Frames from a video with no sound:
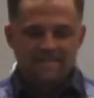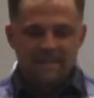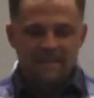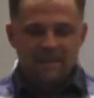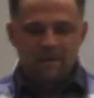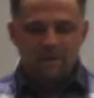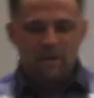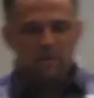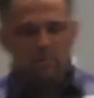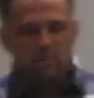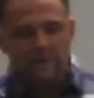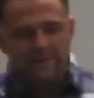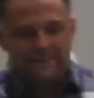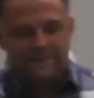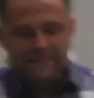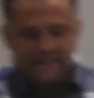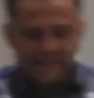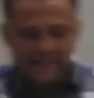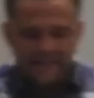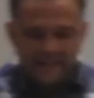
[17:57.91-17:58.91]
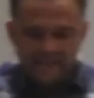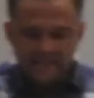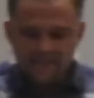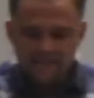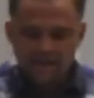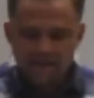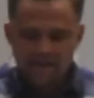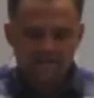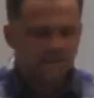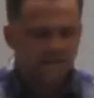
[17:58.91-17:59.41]
But, but Zacchaeus
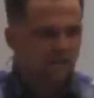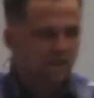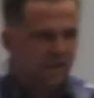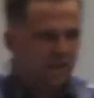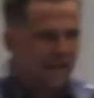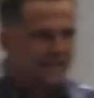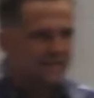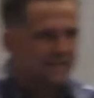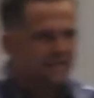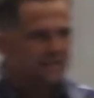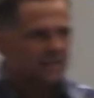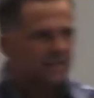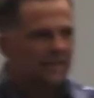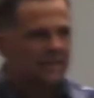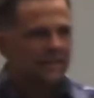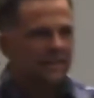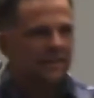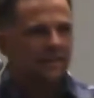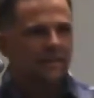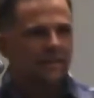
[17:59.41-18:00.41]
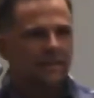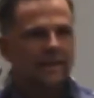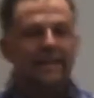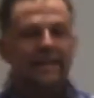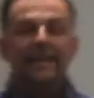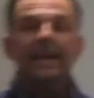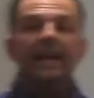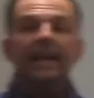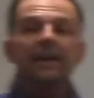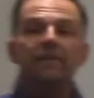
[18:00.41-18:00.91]
doesn't just
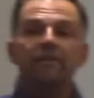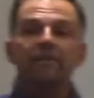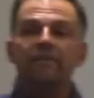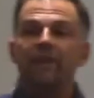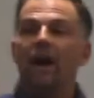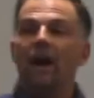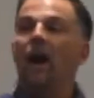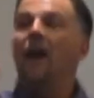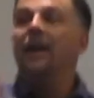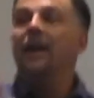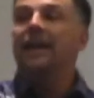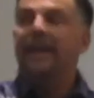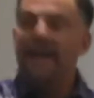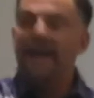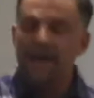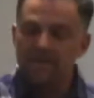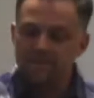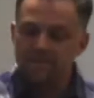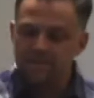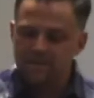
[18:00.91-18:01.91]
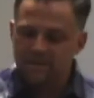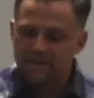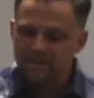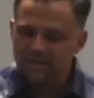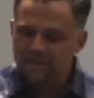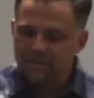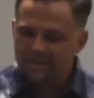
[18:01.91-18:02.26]
give a gift.